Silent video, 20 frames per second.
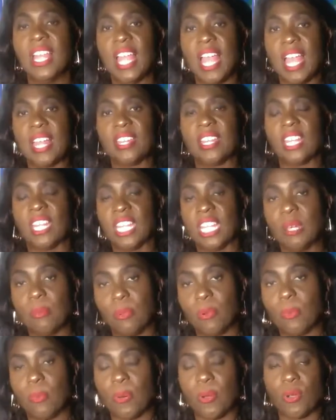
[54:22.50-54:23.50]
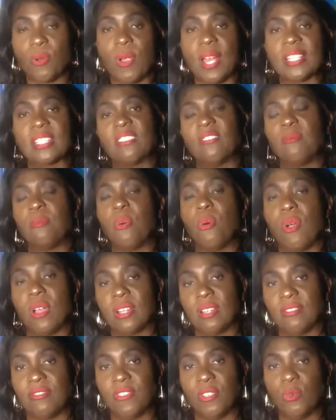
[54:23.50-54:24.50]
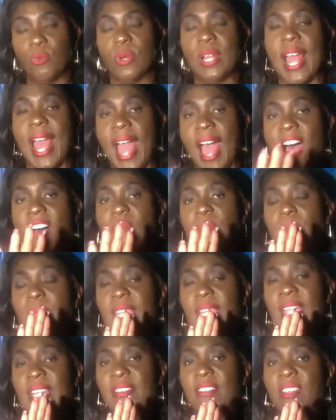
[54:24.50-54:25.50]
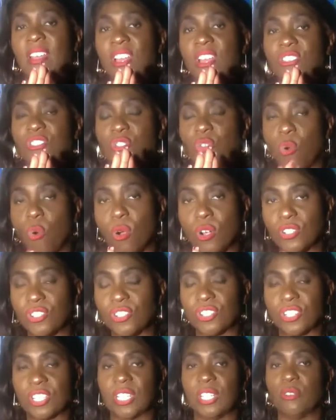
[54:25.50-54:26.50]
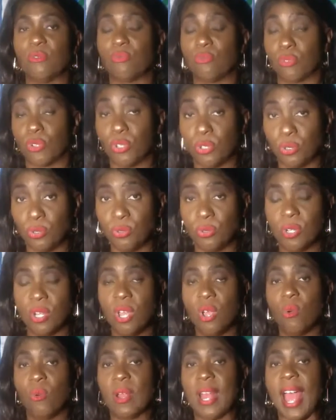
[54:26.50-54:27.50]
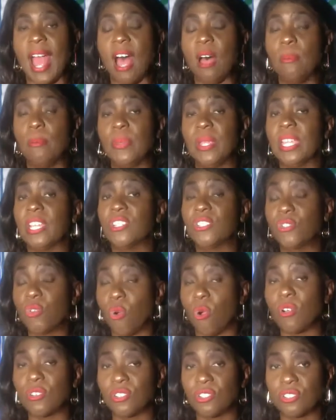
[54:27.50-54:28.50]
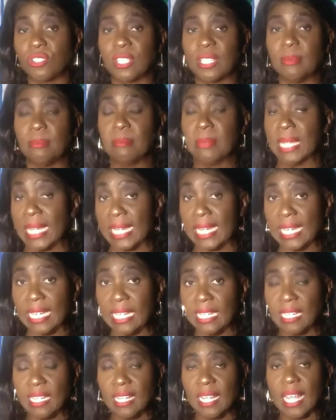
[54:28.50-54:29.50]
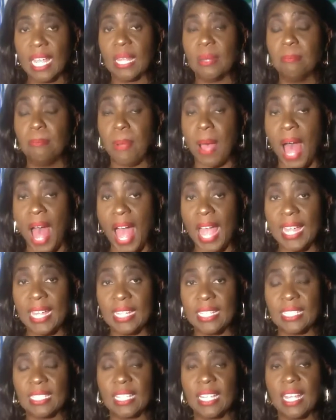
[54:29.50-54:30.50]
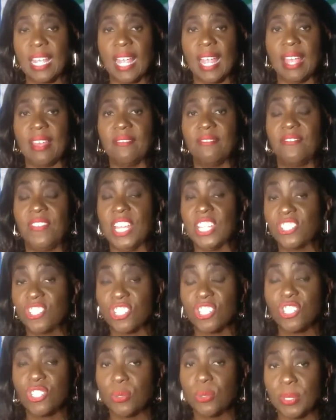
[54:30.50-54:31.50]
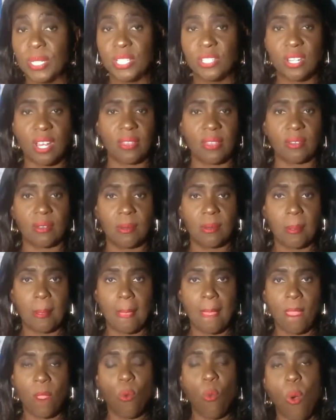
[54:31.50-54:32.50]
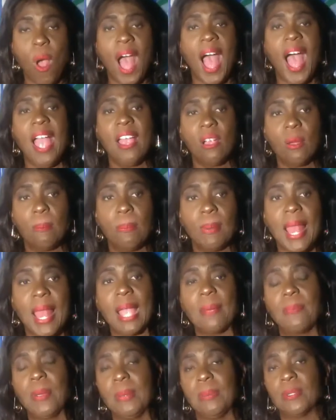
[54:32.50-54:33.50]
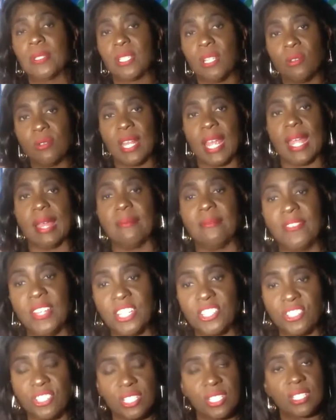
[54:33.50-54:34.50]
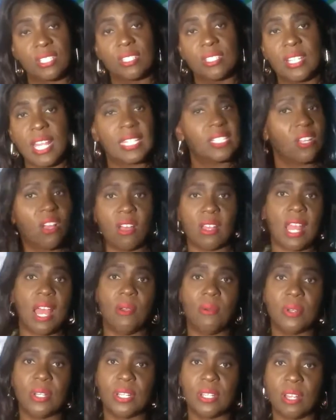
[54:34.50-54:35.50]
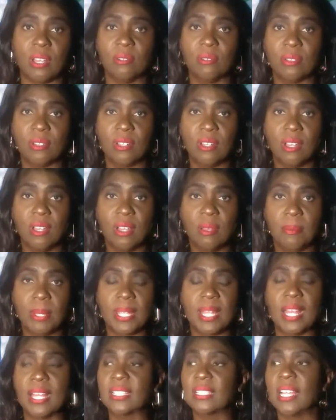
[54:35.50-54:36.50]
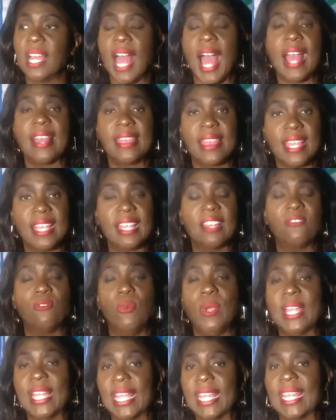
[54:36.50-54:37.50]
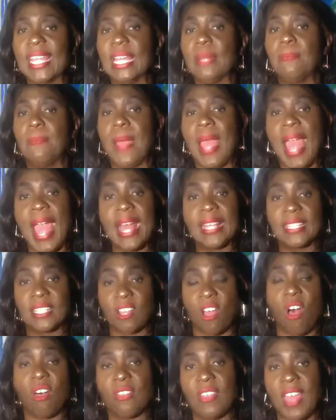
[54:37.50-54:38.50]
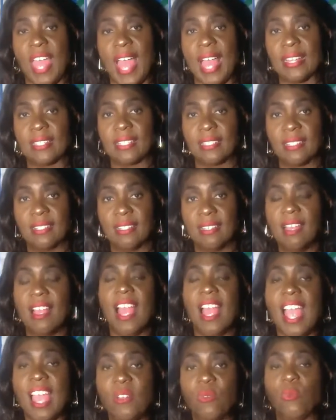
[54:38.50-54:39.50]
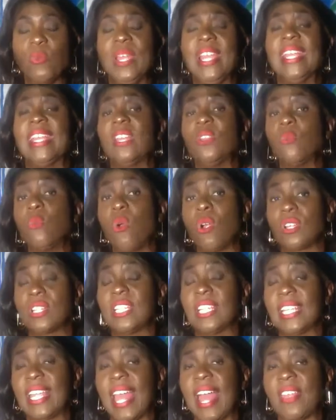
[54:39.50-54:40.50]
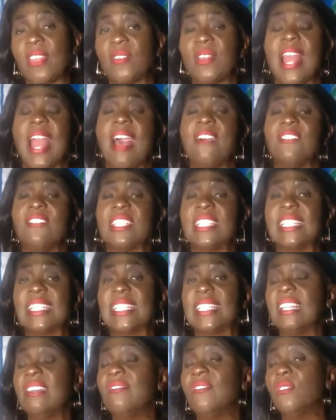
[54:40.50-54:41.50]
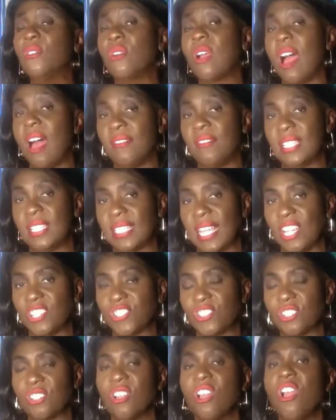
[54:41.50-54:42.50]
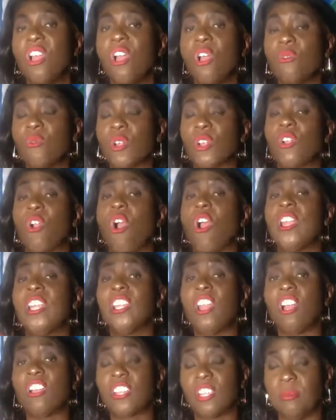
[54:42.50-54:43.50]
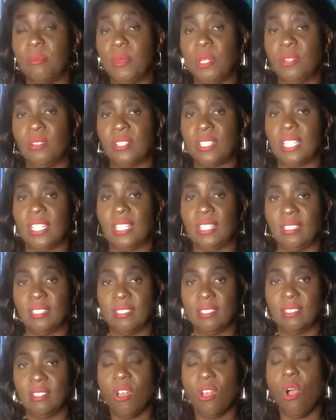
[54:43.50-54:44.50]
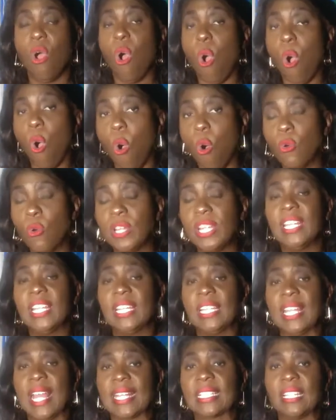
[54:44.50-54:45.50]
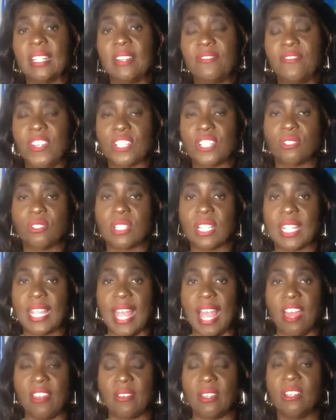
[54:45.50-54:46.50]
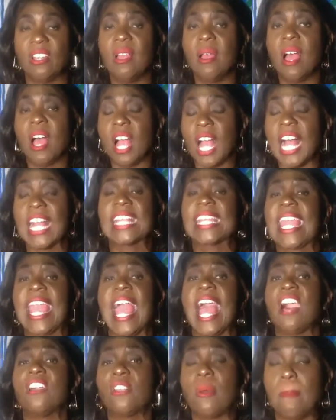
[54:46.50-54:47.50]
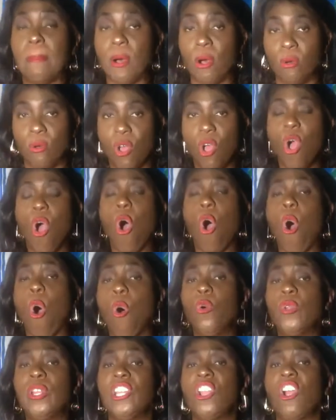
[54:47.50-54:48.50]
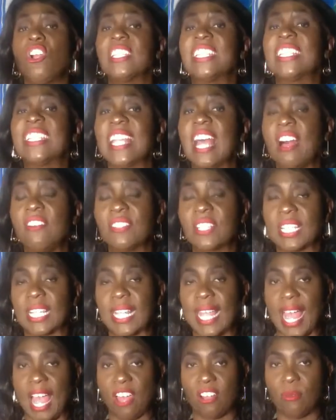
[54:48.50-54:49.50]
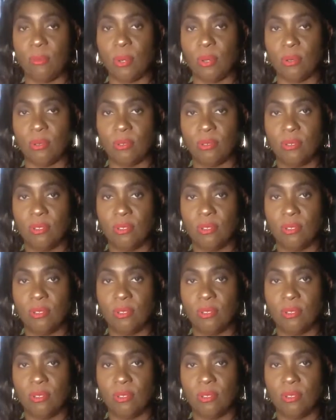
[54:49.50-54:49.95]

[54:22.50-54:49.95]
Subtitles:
and the liberal progressive point of view without being tortuously rude, without being tortuously mean and biased and vicious to each other? Why are Black people so damn vicious? That's all I want to know. Because I think if we can get past all that and we can work together and have a civil conversation regarding our community, holding elected officials accountable, holding ourselves accountable,